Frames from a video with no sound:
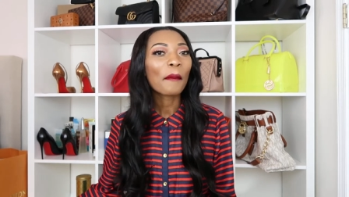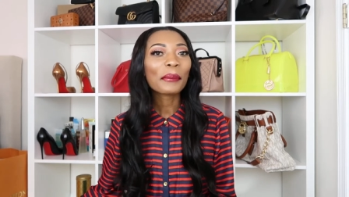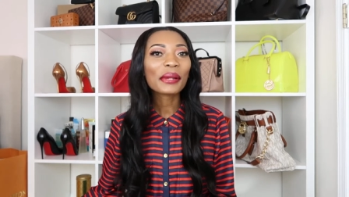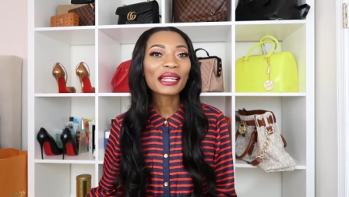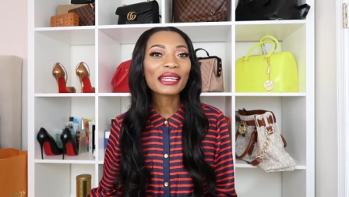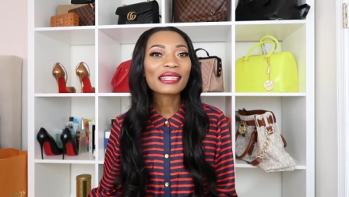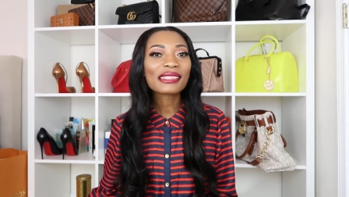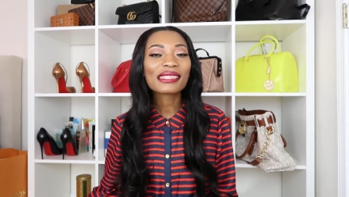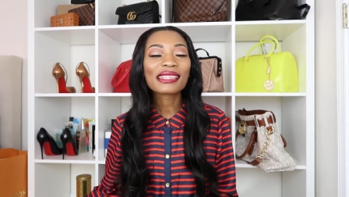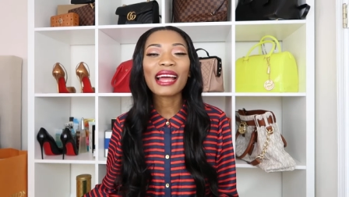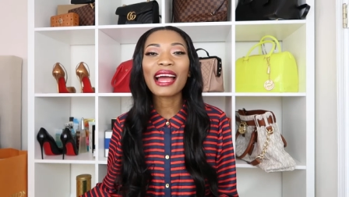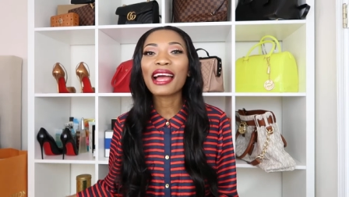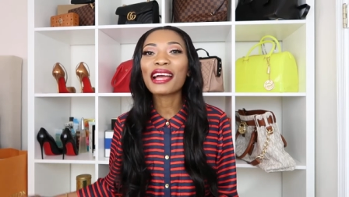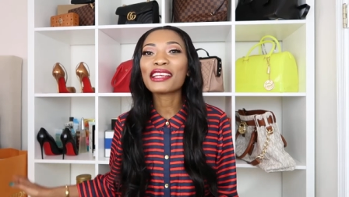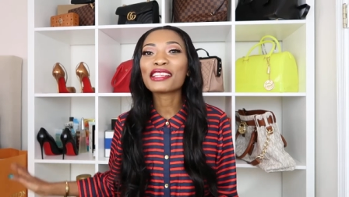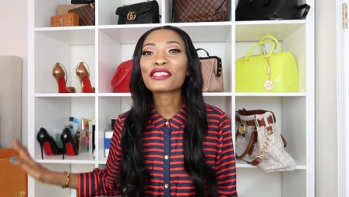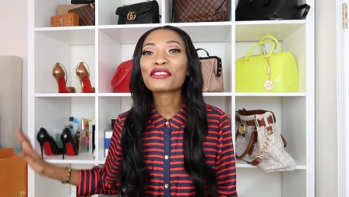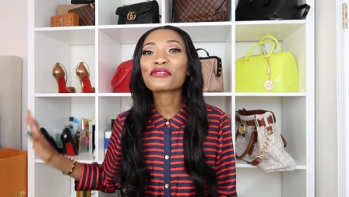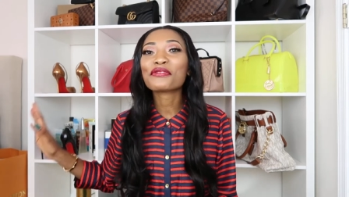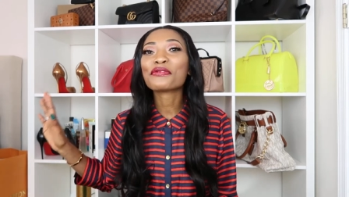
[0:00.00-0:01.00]
please
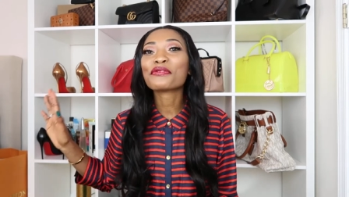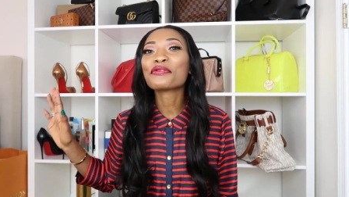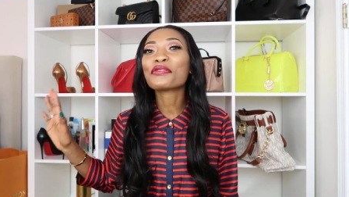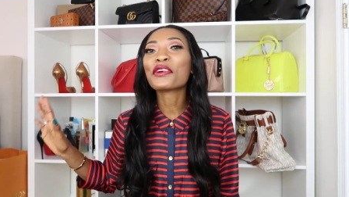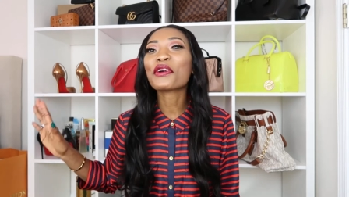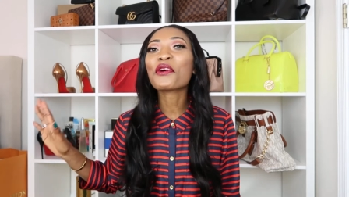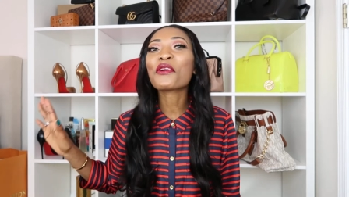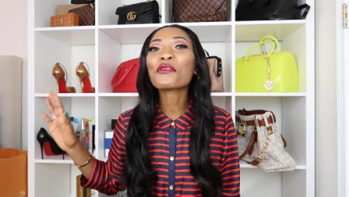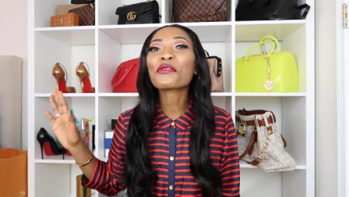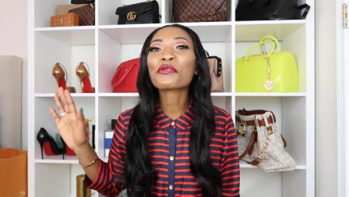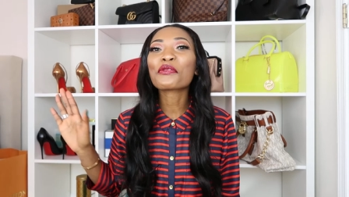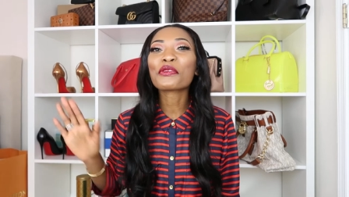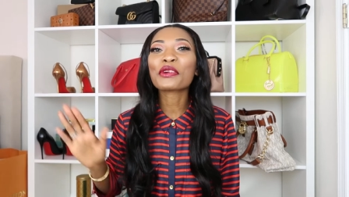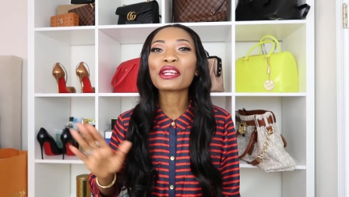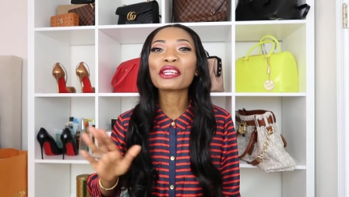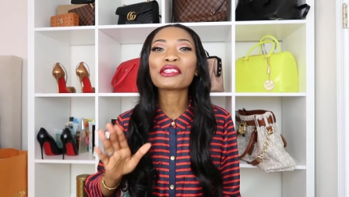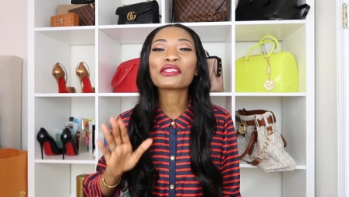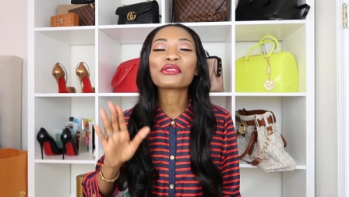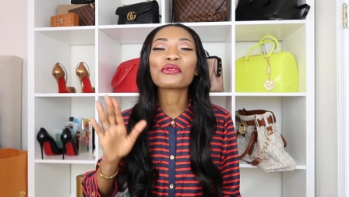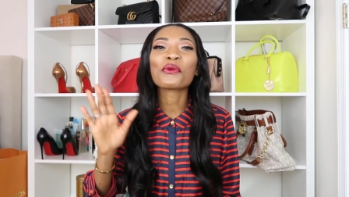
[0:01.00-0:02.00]
guys feel
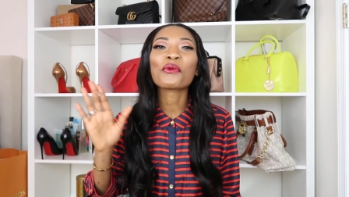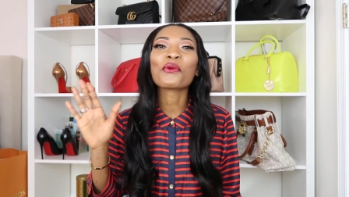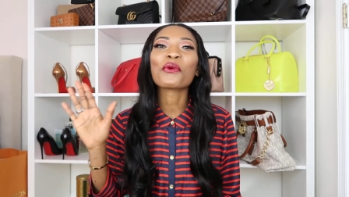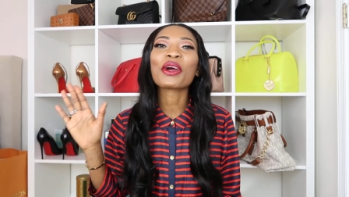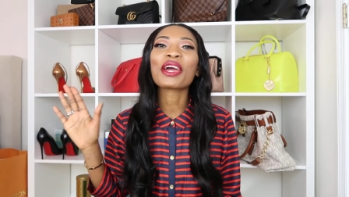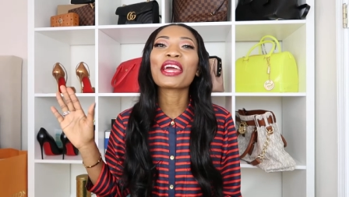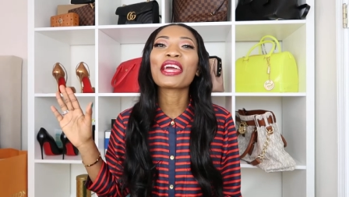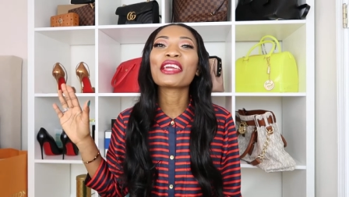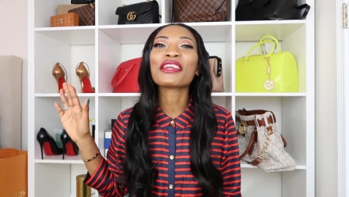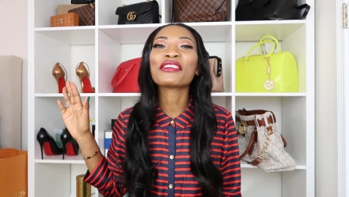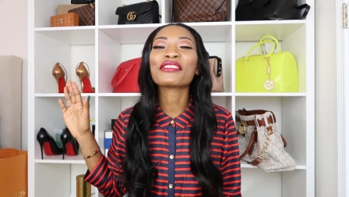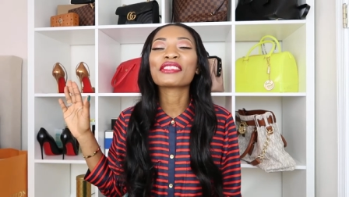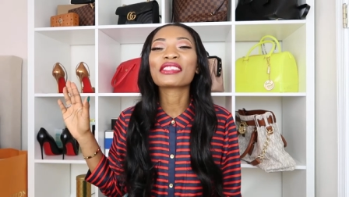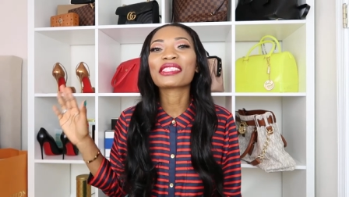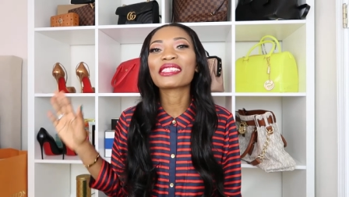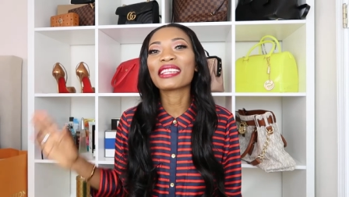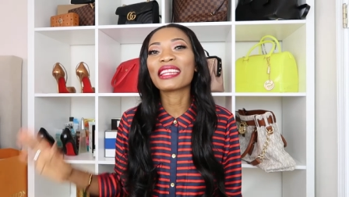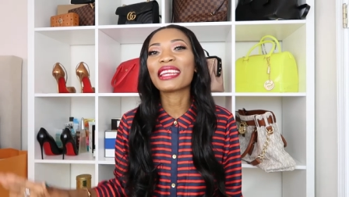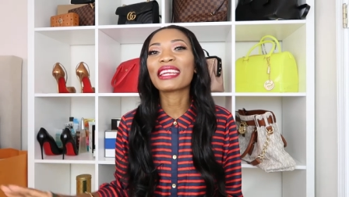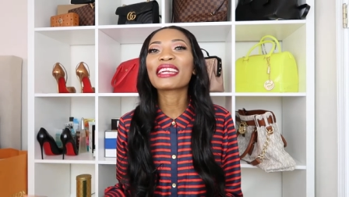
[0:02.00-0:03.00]
free to wear your
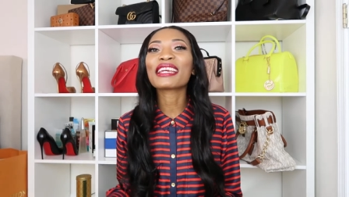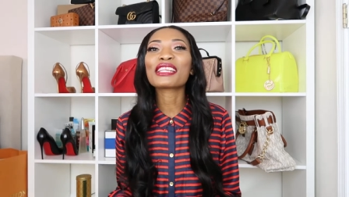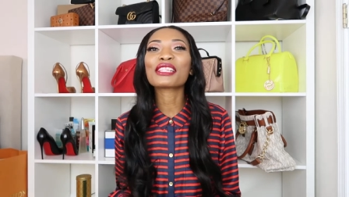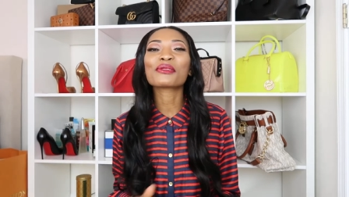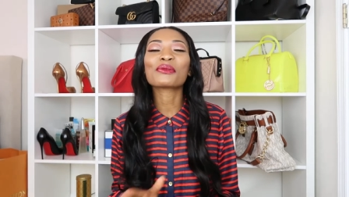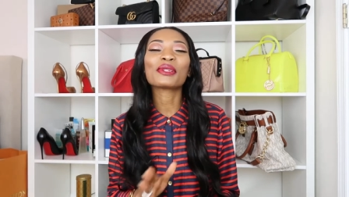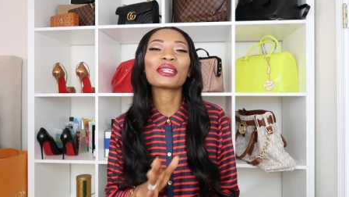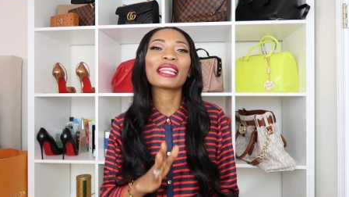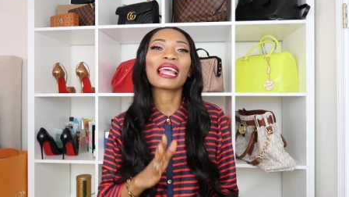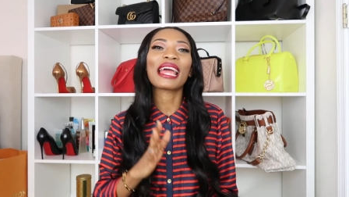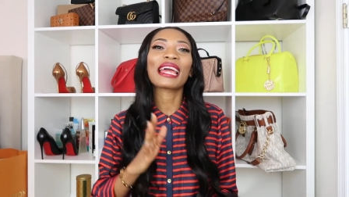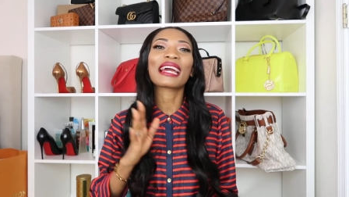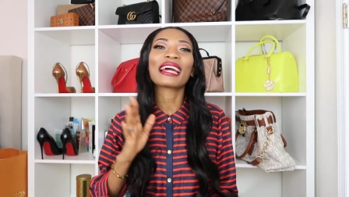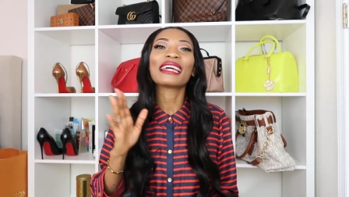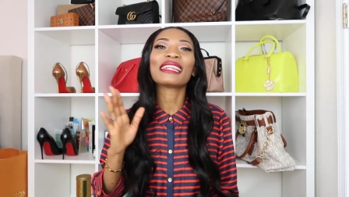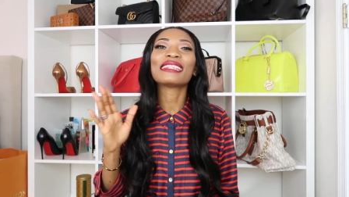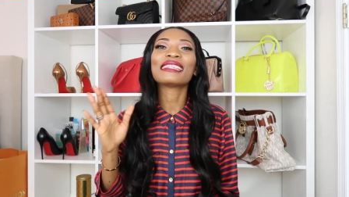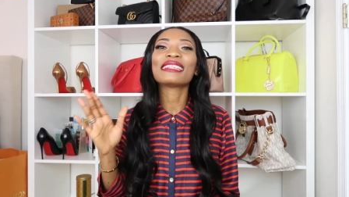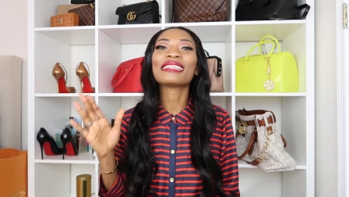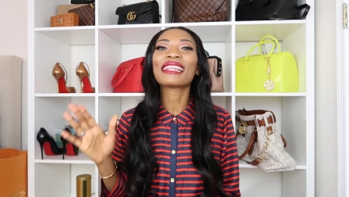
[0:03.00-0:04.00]
sneakers with like
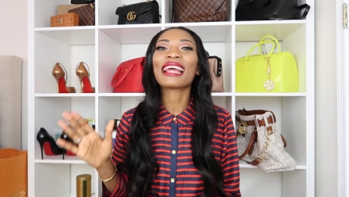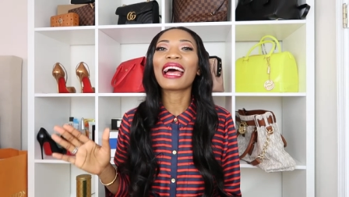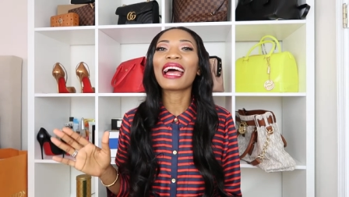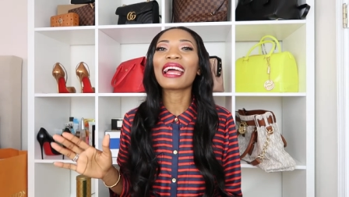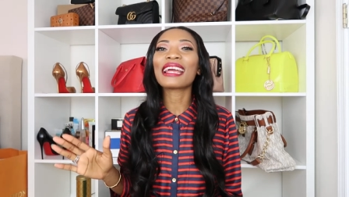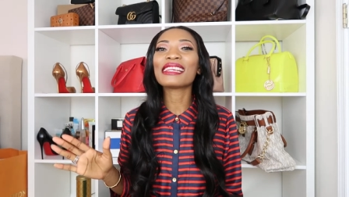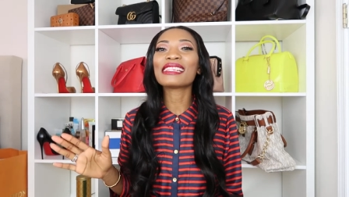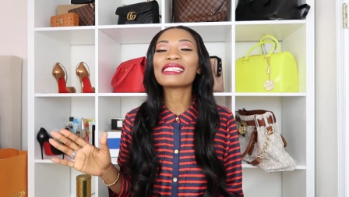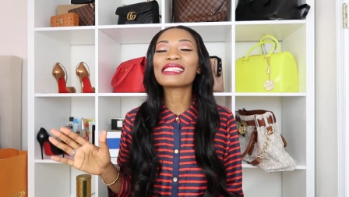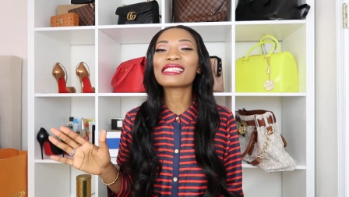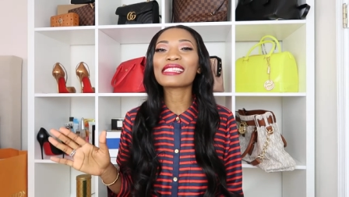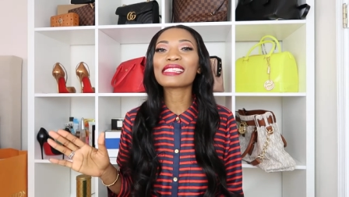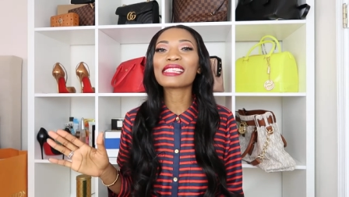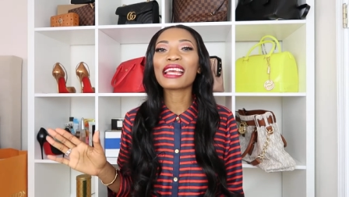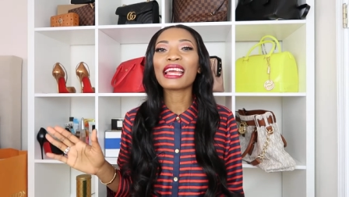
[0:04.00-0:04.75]
a nice